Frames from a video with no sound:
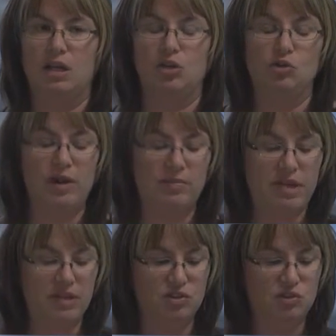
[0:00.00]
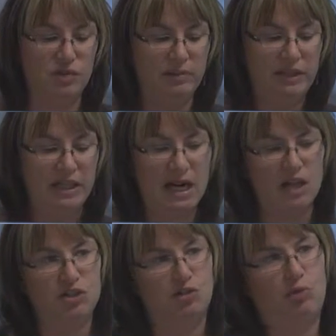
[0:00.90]
You may be extremely
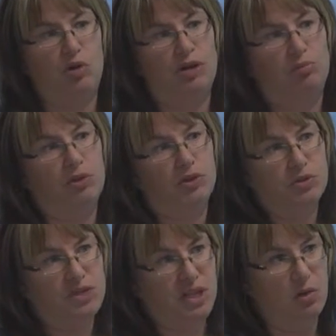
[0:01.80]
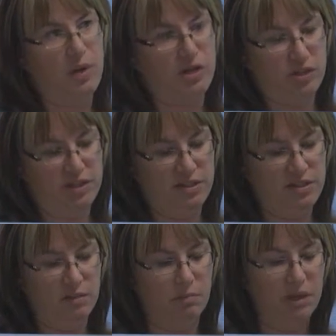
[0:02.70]
knowledgeable in producing
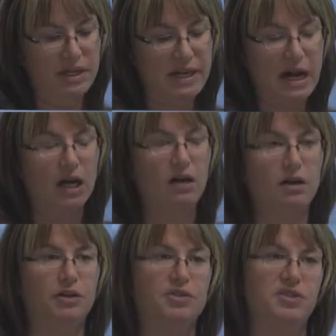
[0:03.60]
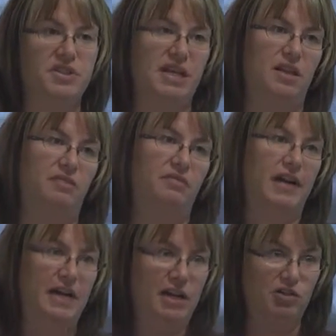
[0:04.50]
widgets, but not understand the
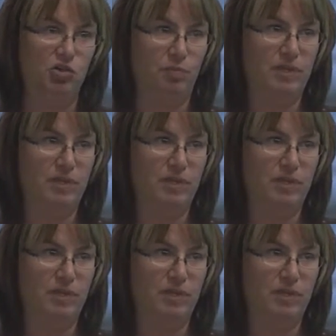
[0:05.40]
financial